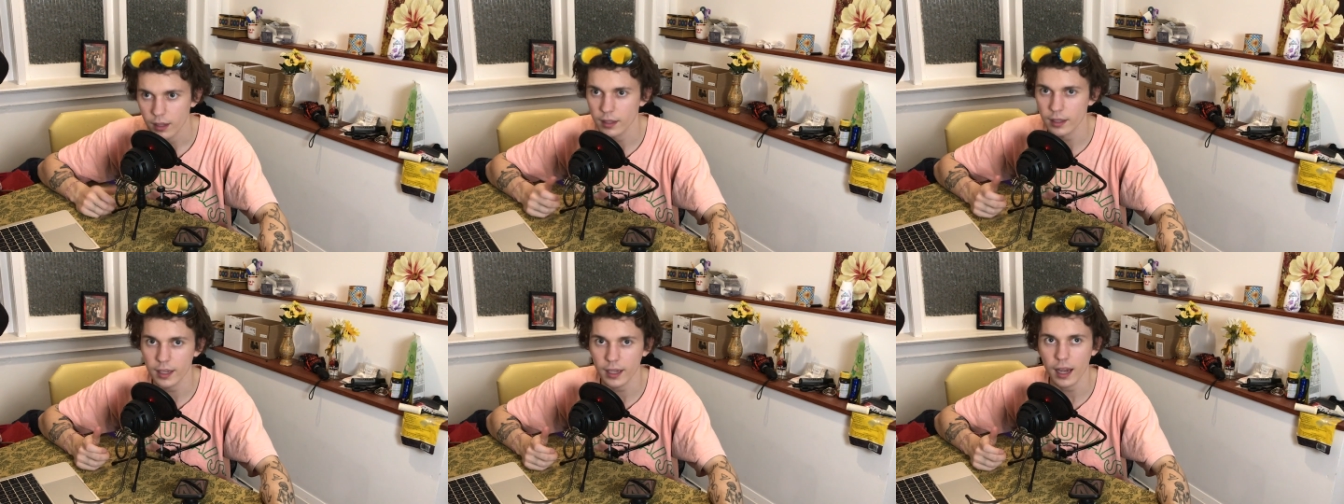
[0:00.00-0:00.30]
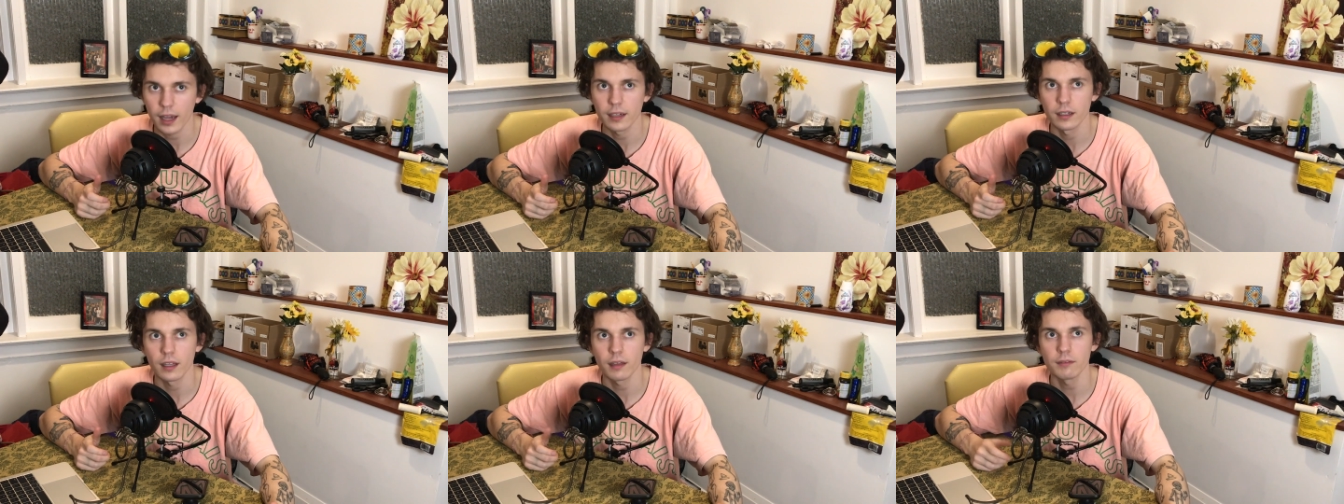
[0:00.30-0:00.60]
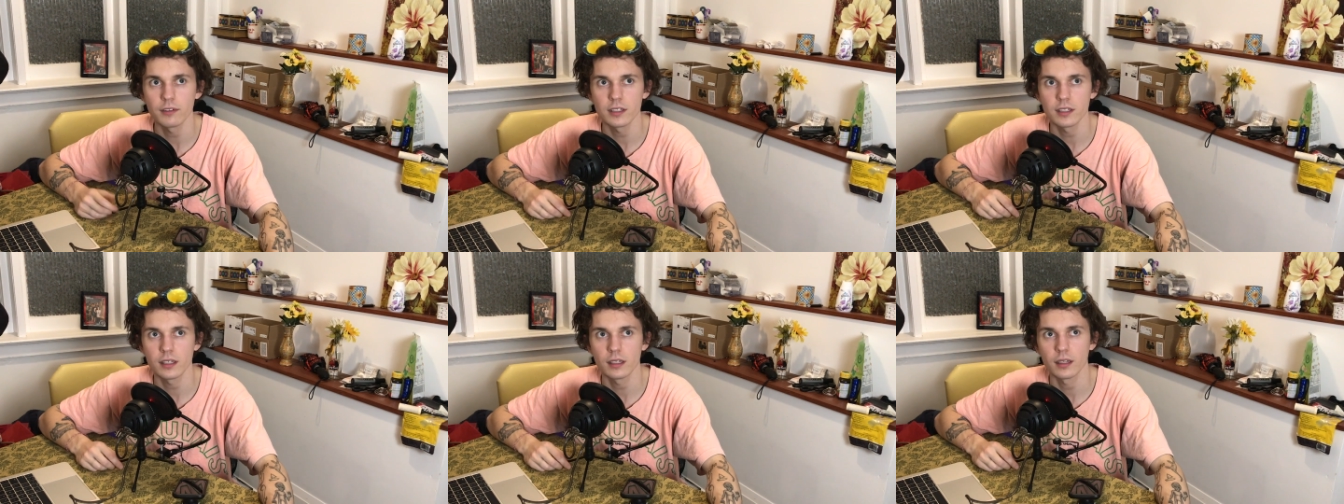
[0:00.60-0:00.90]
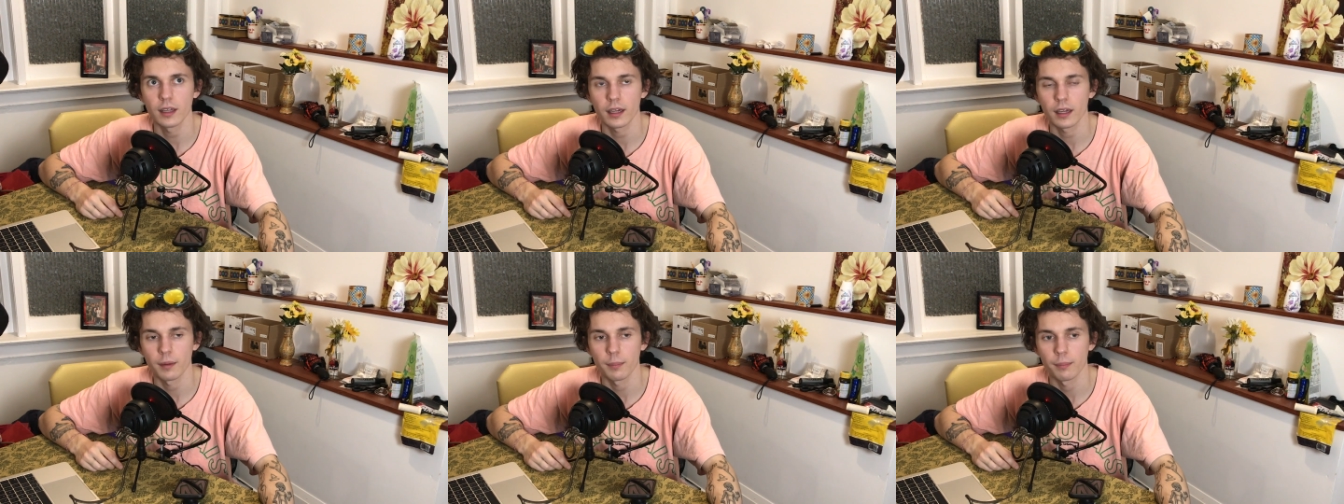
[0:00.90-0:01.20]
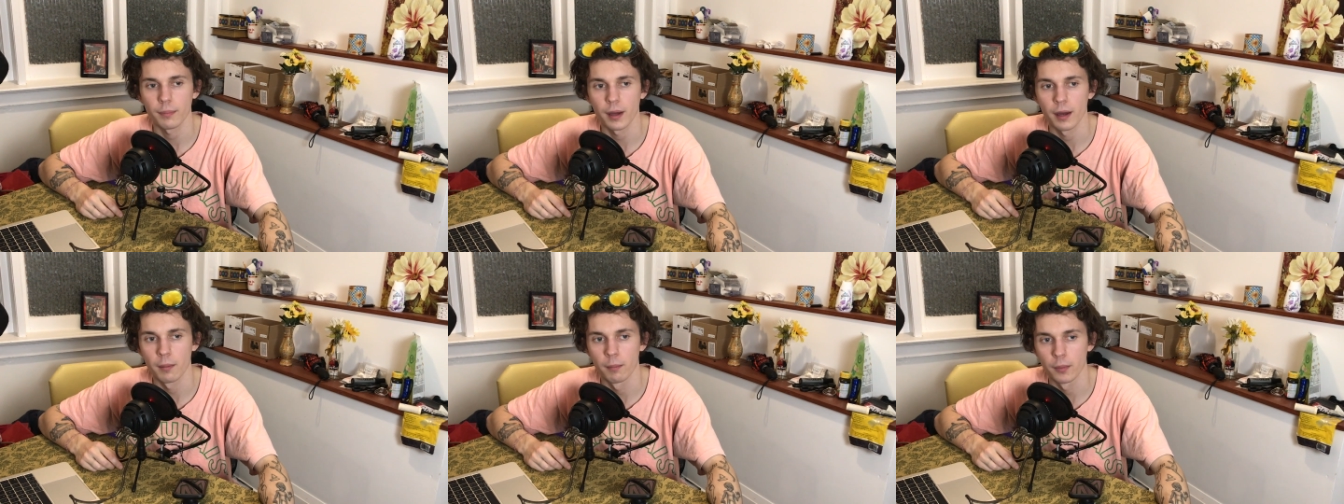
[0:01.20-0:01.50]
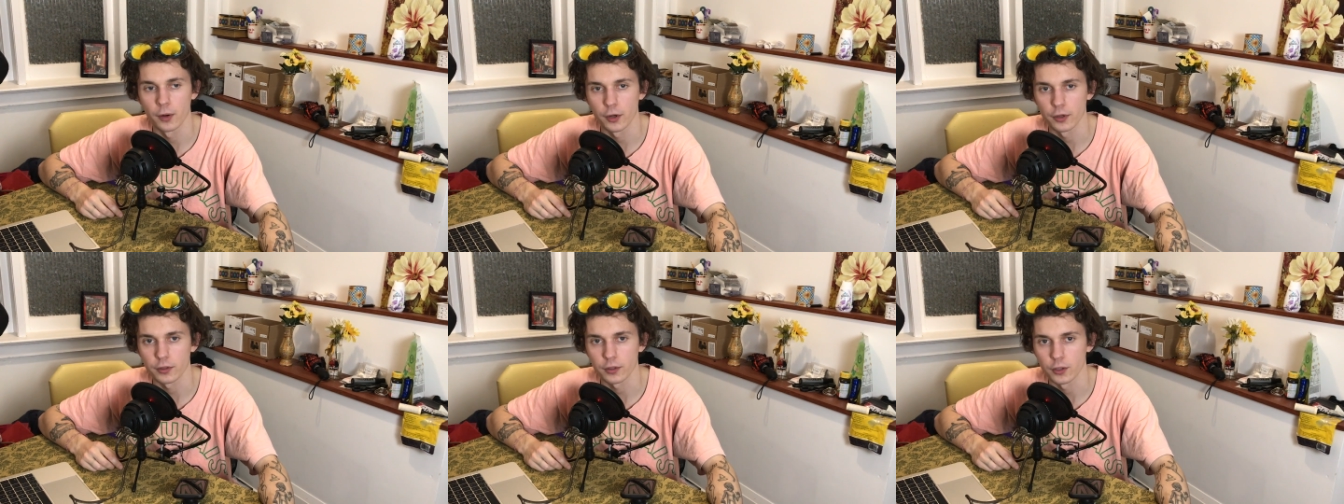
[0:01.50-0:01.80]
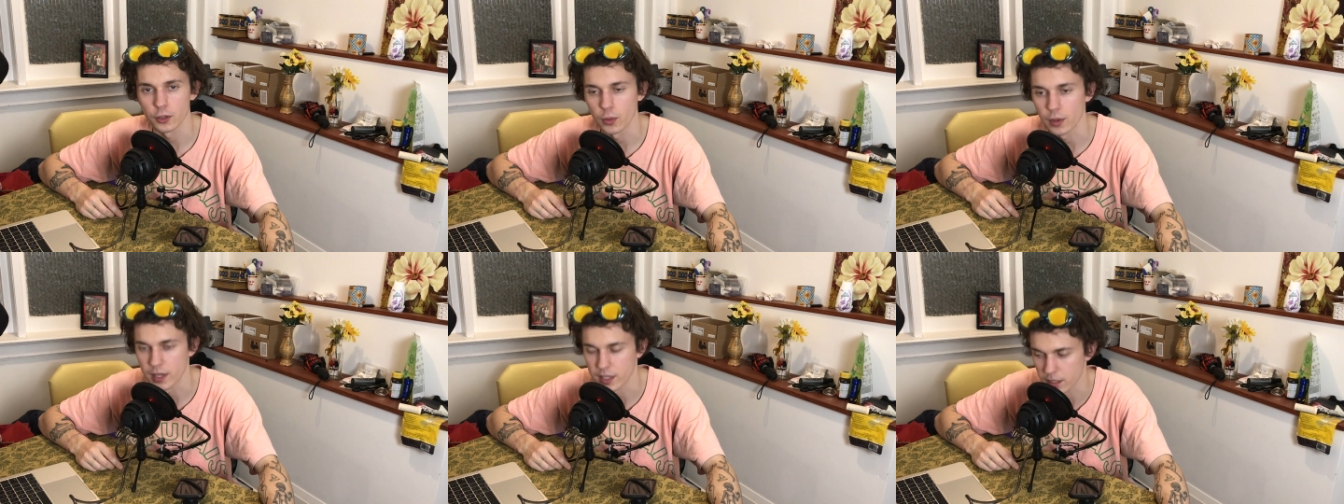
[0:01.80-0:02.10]
Like, I'd love to see like a, a
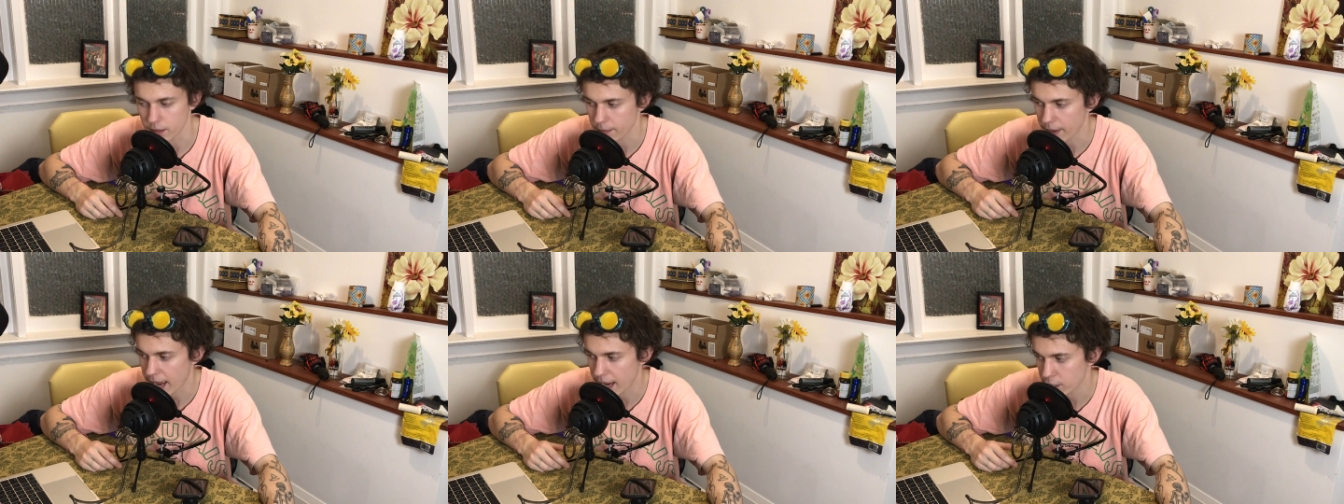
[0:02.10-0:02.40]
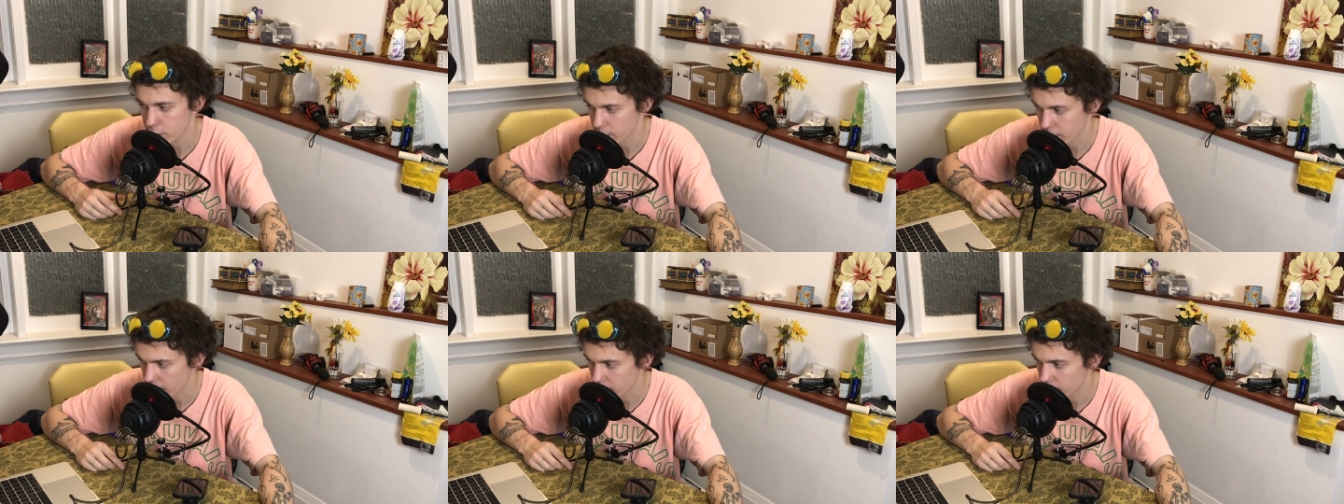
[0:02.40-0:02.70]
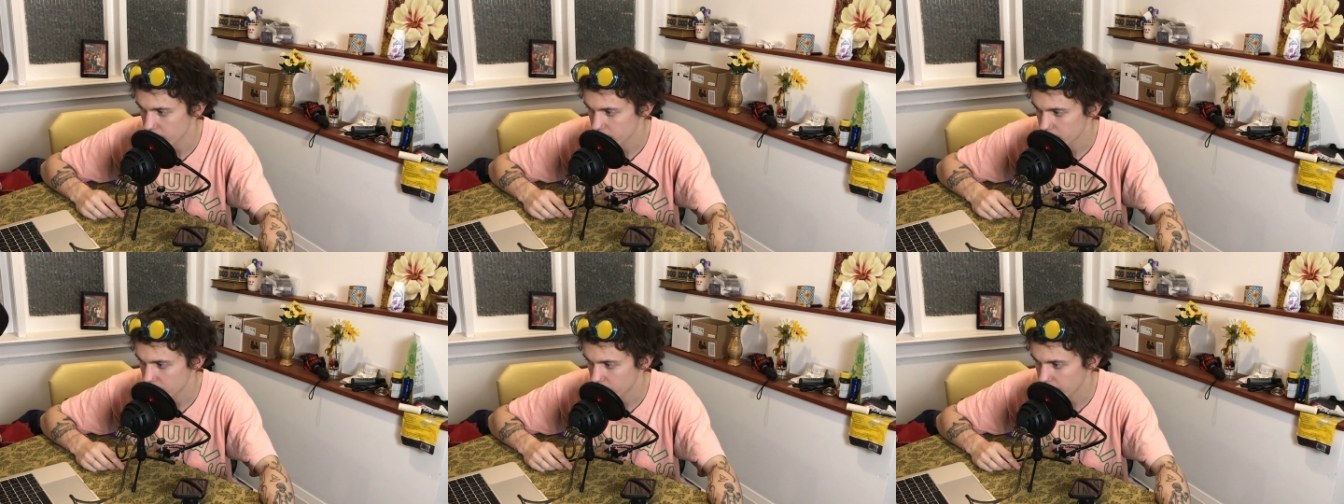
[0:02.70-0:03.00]
murderer who isn't passionate.